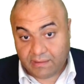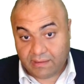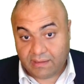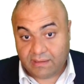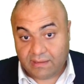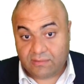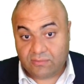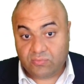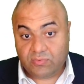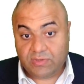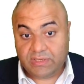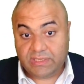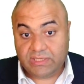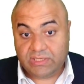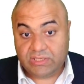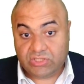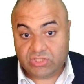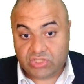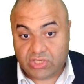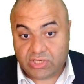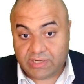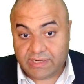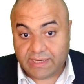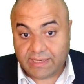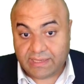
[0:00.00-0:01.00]
and we
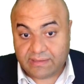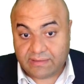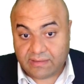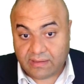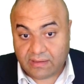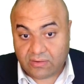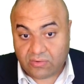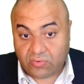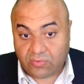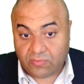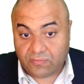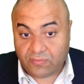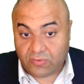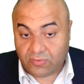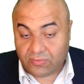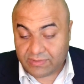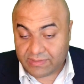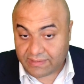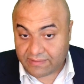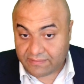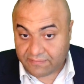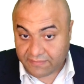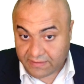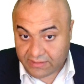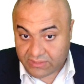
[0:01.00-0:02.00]
generate a
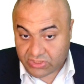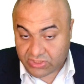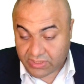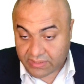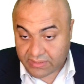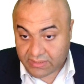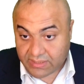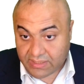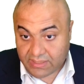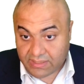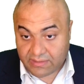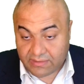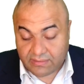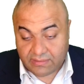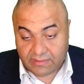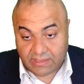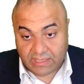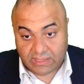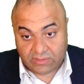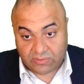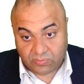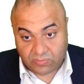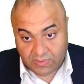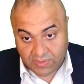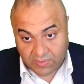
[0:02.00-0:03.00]
convoluted feature
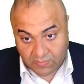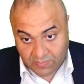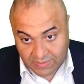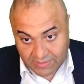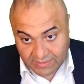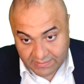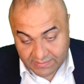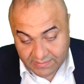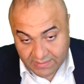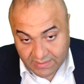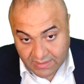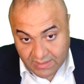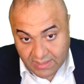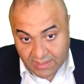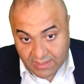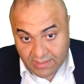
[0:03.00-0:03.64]
that we want.